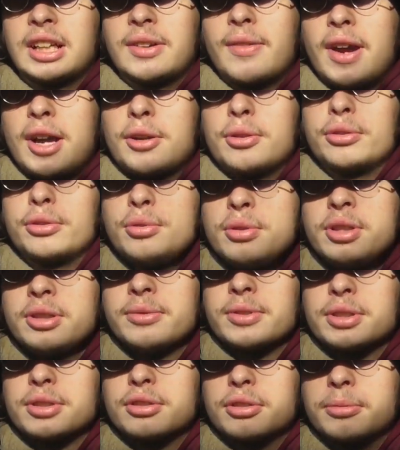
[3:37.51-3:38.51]
why are you doing
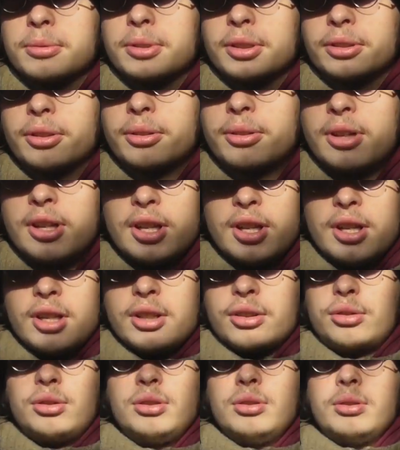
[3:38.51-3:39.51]
this to
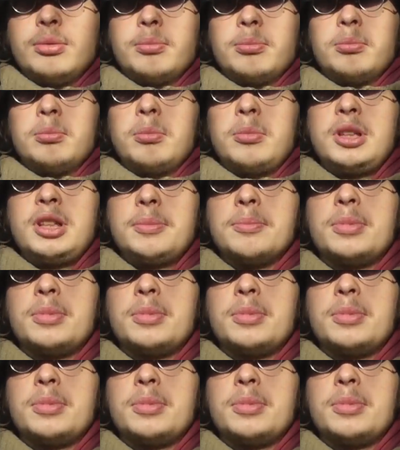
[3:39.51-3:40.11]
me,